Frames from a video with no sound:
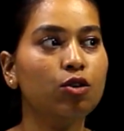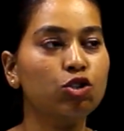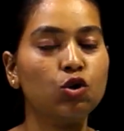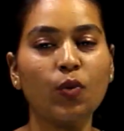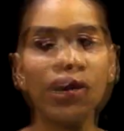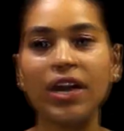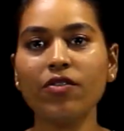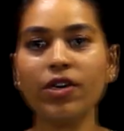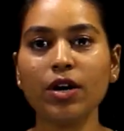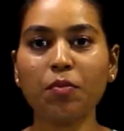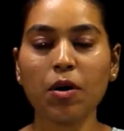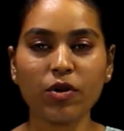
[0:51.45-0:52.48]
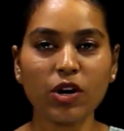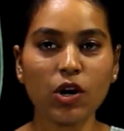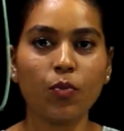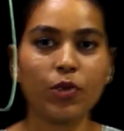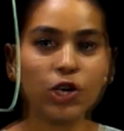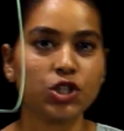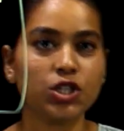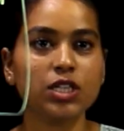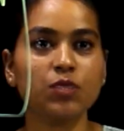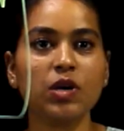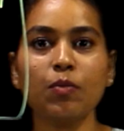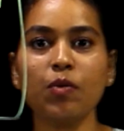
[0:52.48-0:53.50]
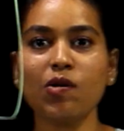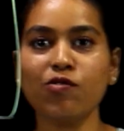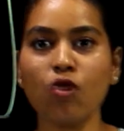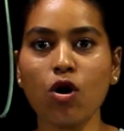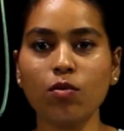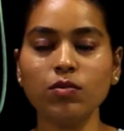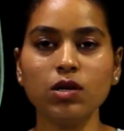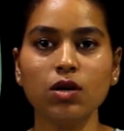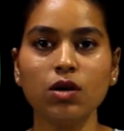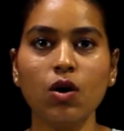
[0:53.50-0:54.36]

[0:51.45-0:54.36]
So whenever a memory operation is being performed,